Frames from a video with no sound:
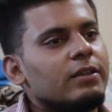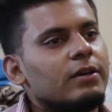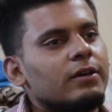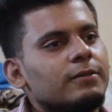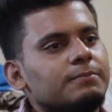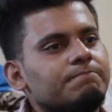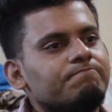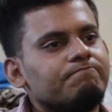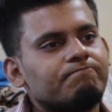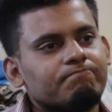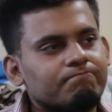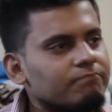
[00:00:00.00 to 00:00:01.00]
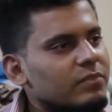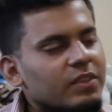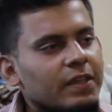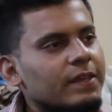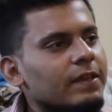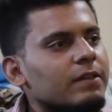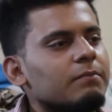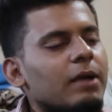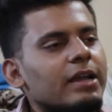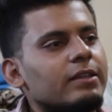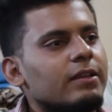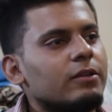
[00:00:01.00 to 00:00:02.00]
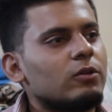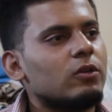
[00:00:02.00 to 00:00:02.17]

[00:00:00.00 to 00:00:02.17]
the thing in mind that, you